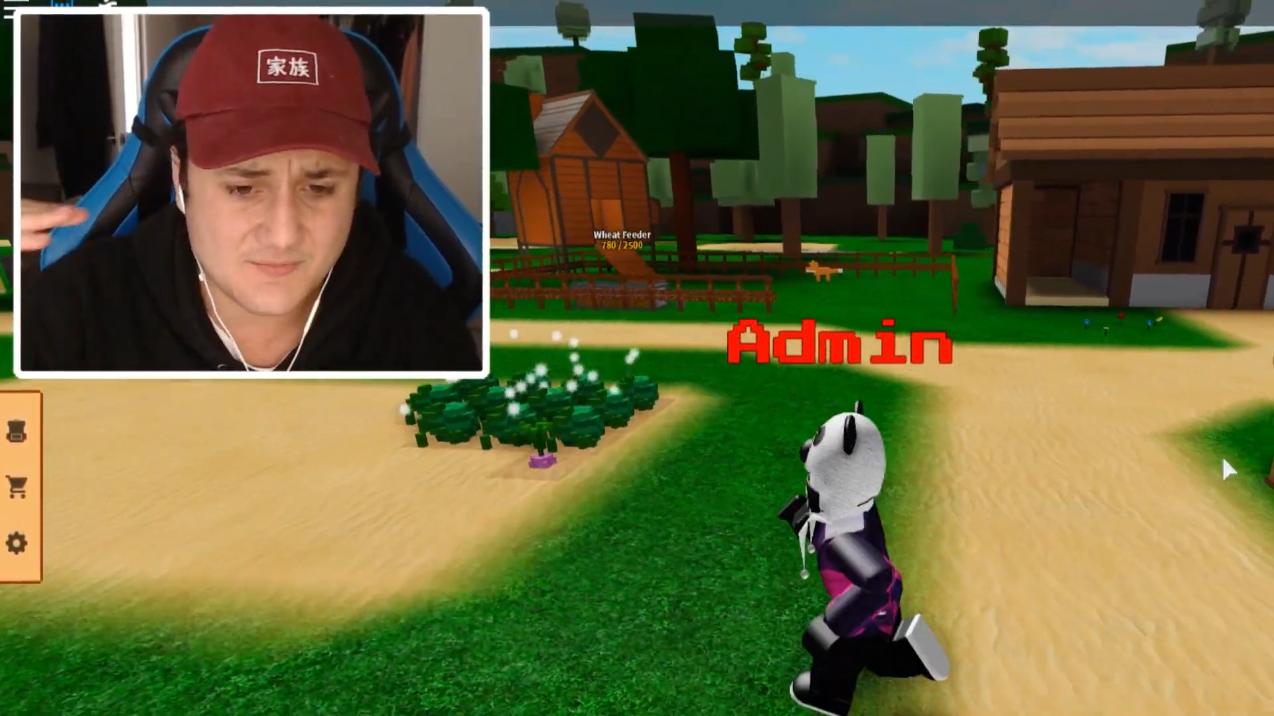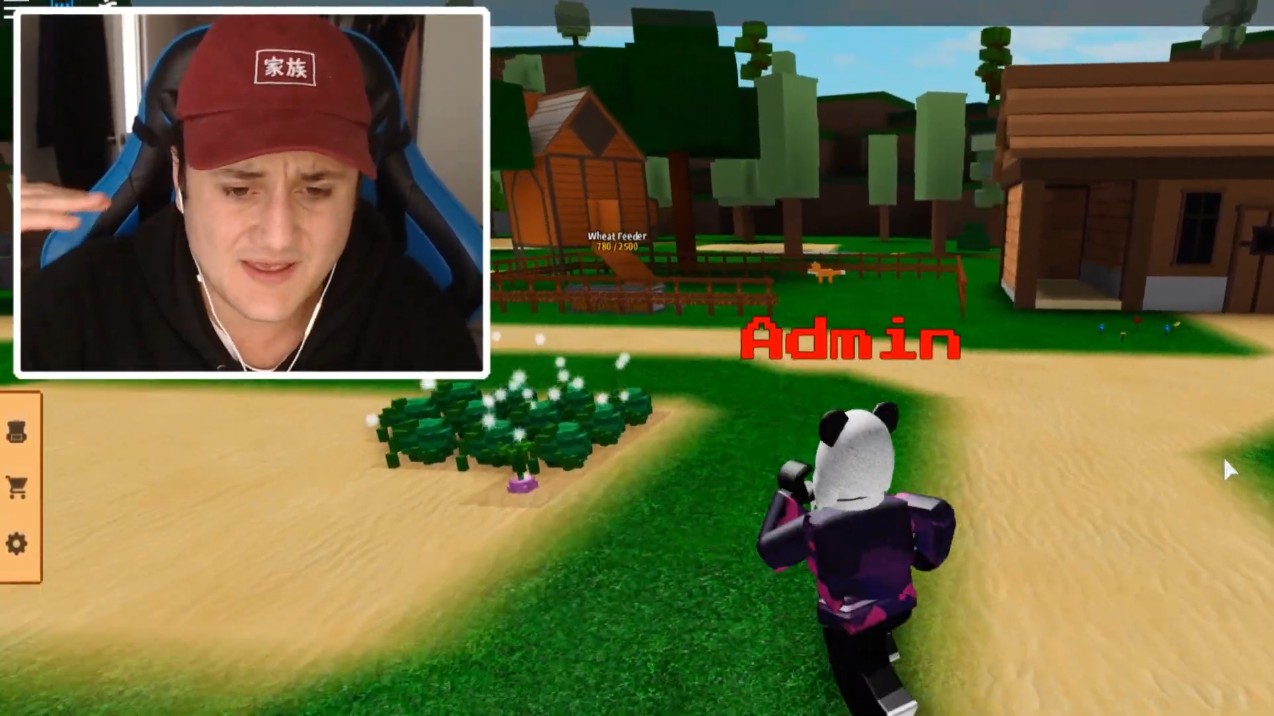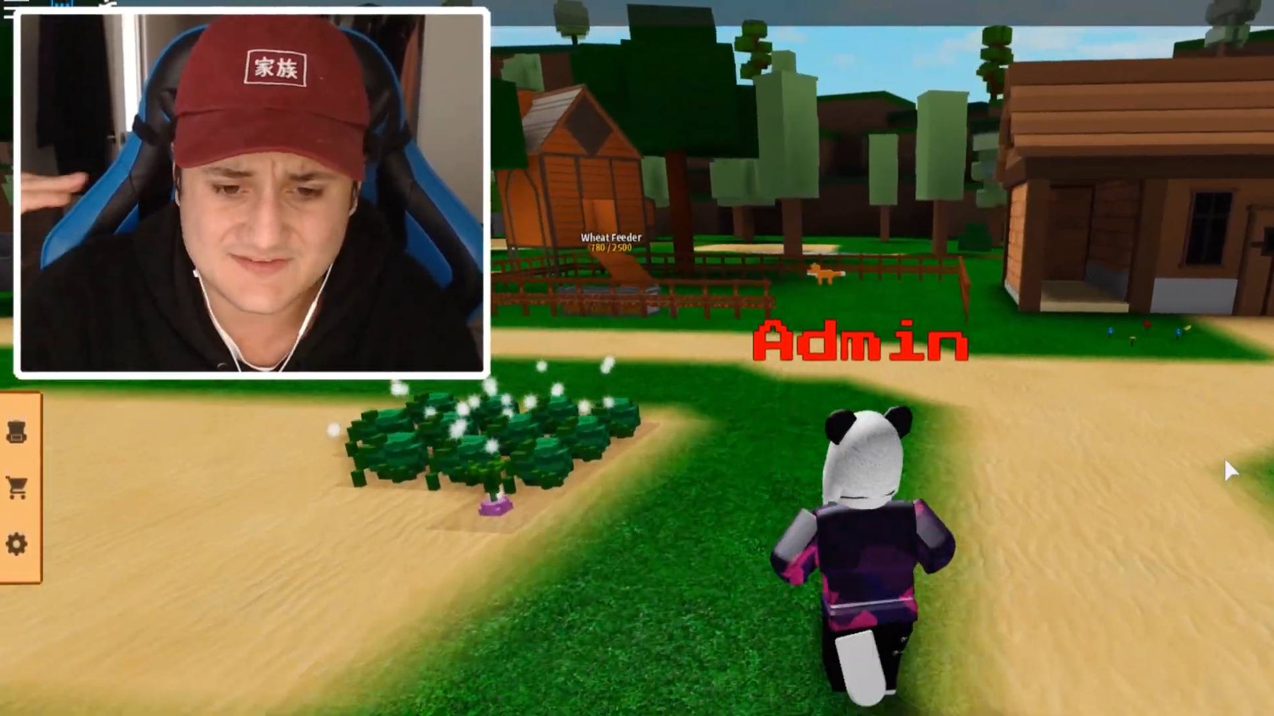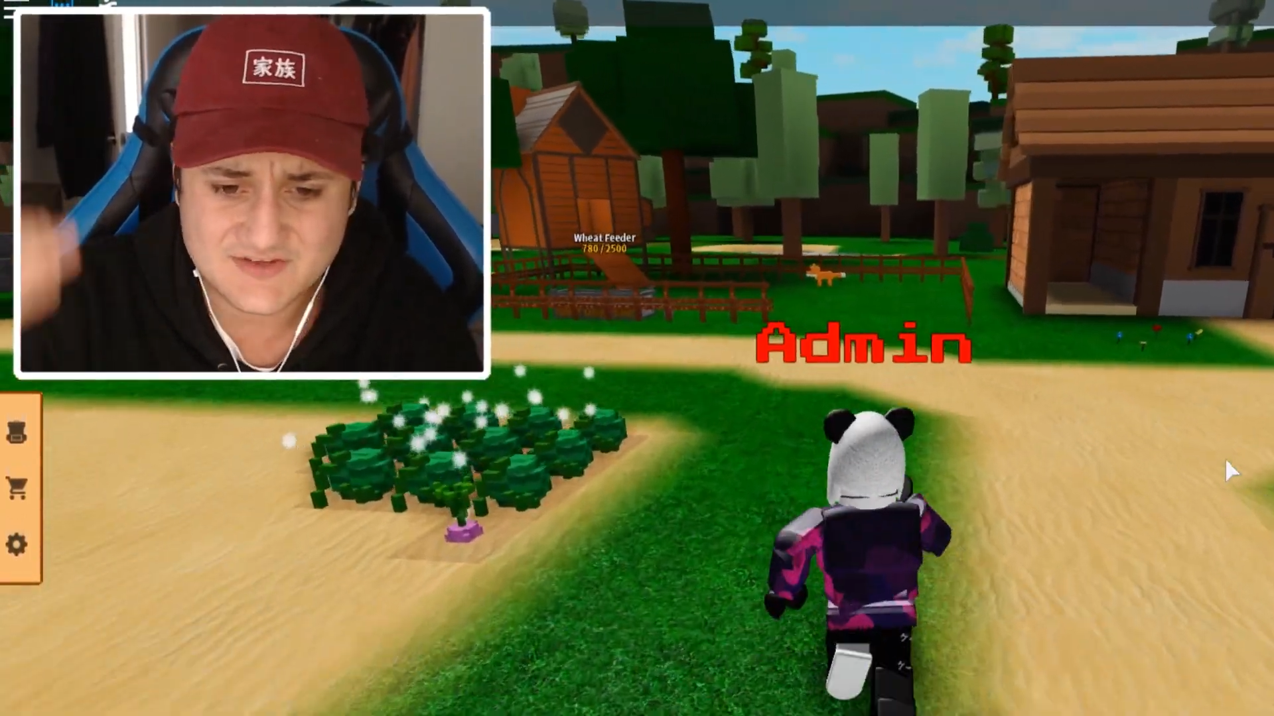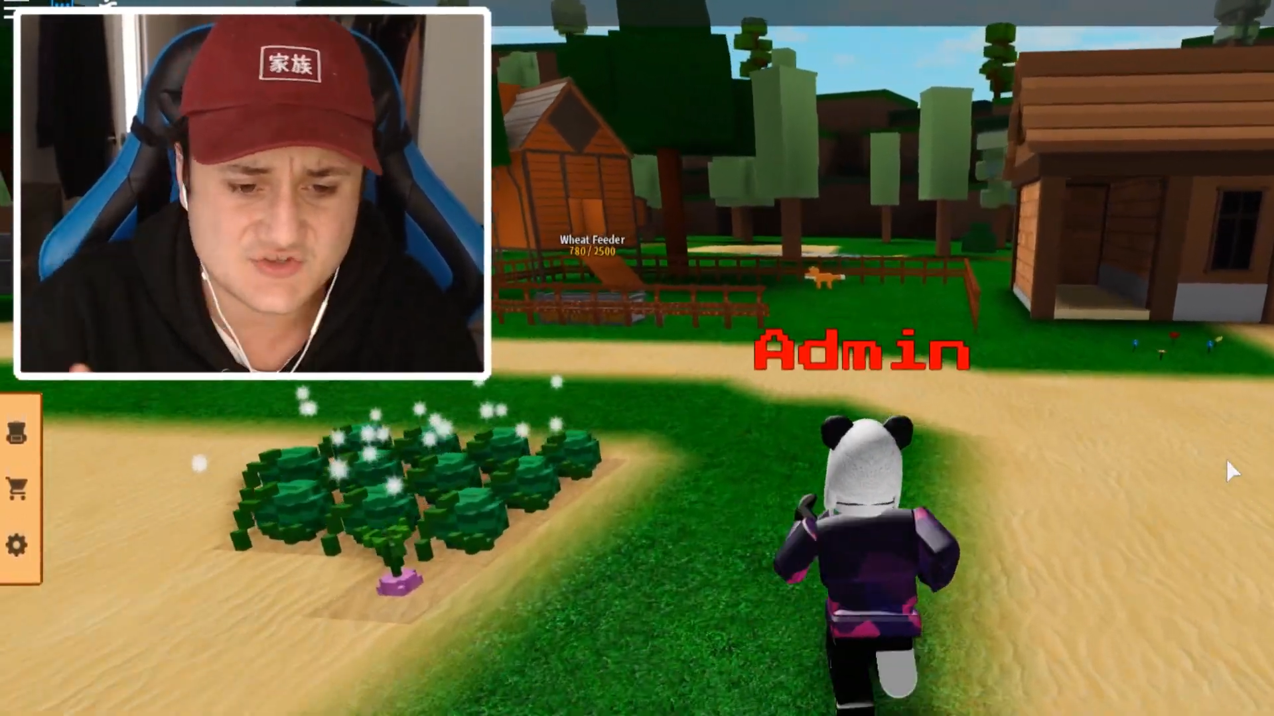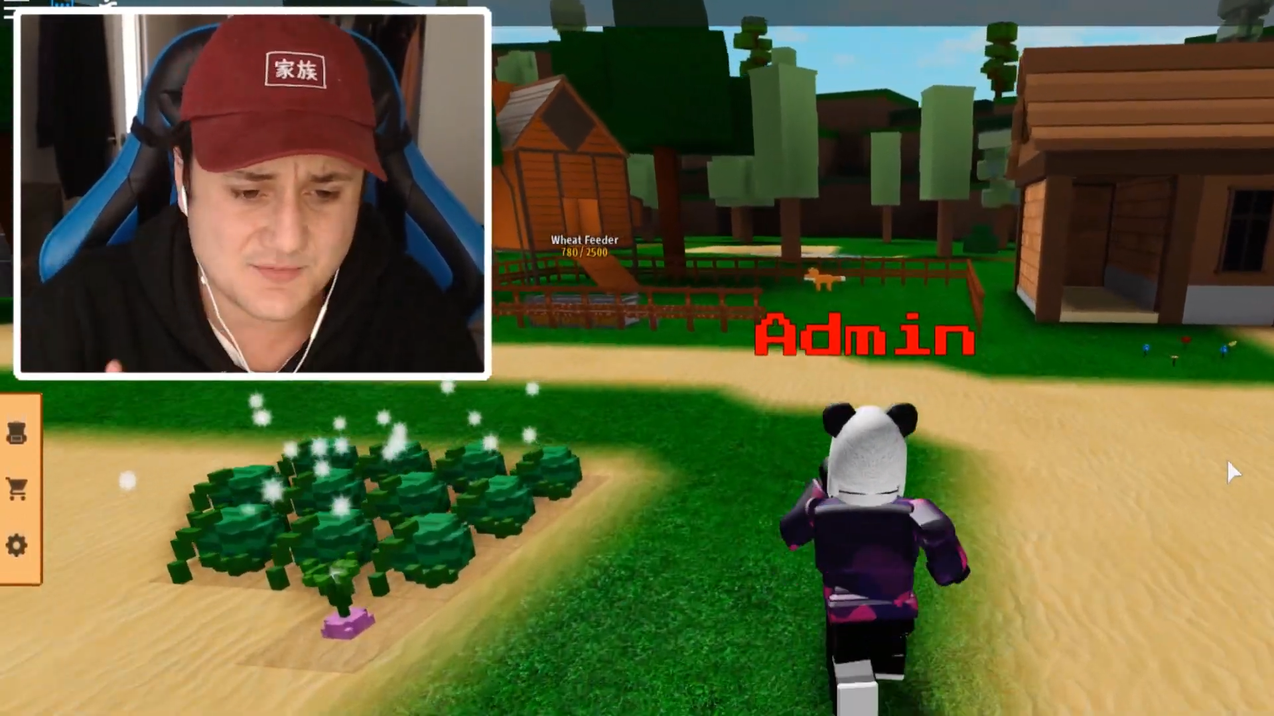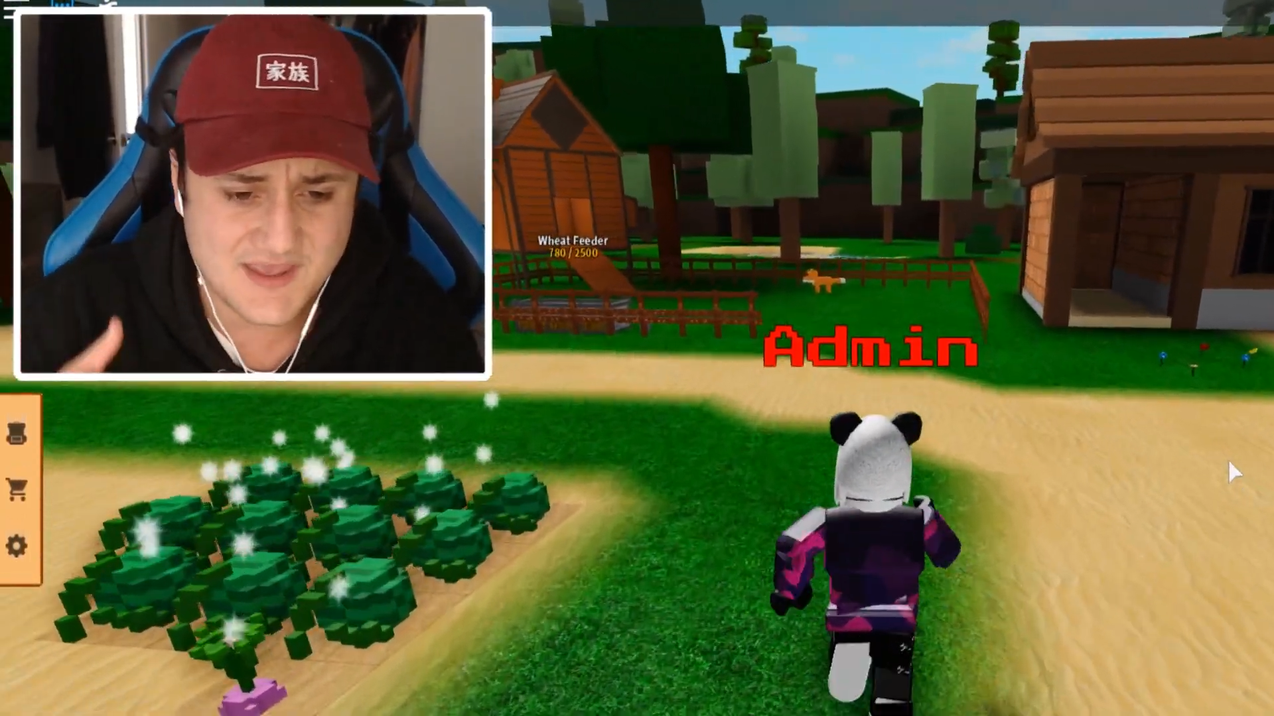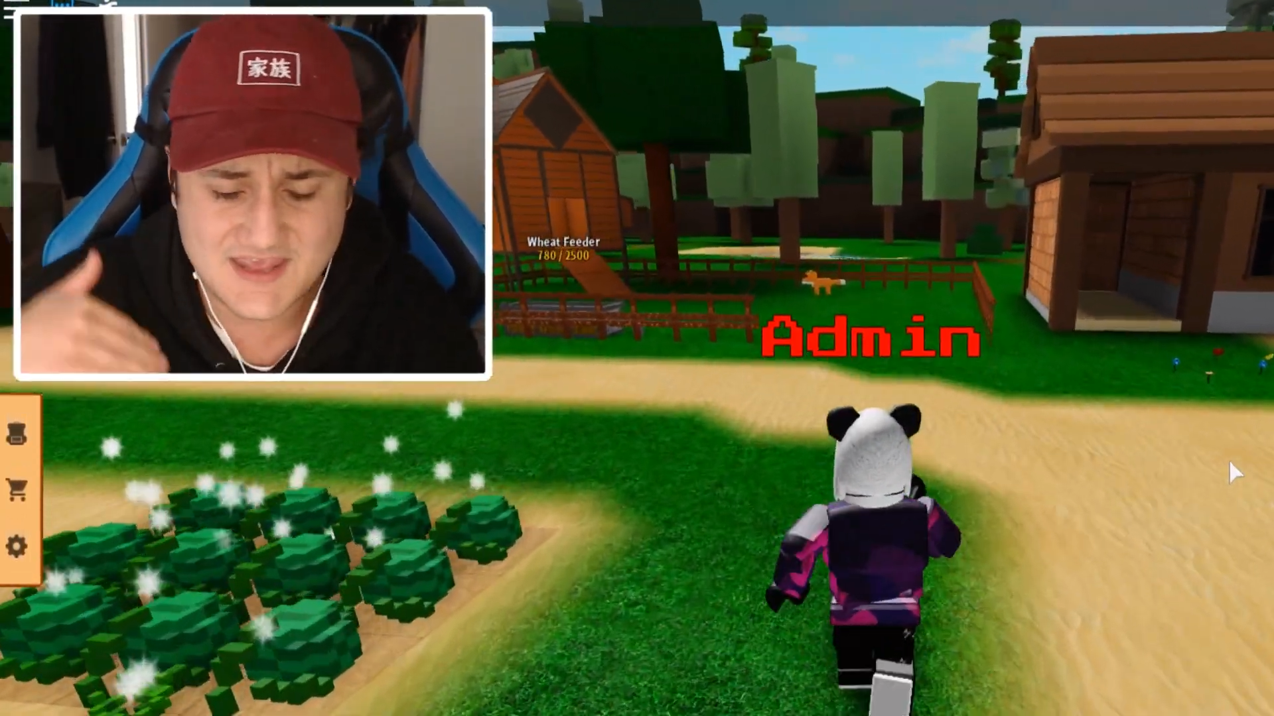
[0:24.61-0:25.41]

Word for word: messaged me.